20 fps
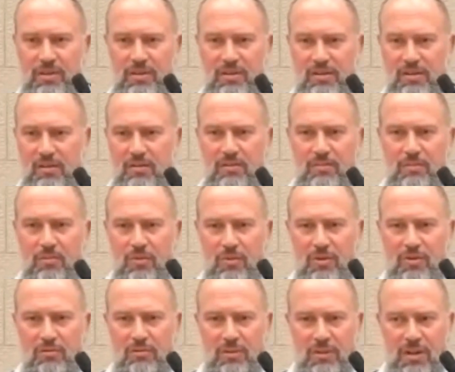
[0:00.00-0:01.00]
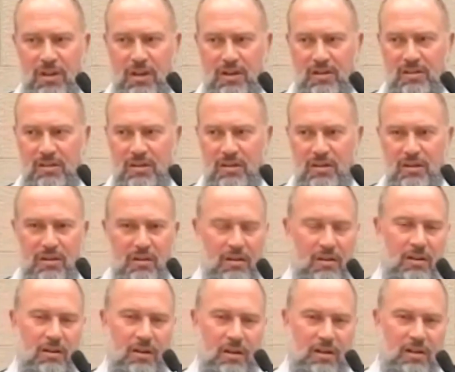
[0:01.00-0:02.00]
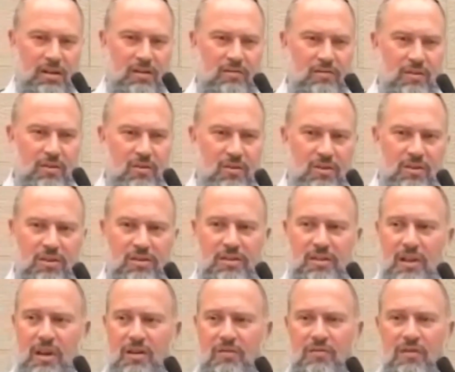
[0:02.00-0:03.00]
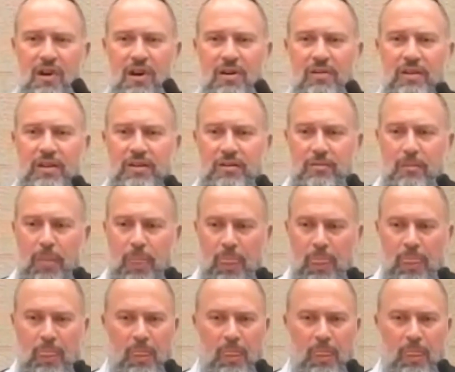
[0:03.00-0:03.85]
pieces on the border with Gaza and give the order to start firing.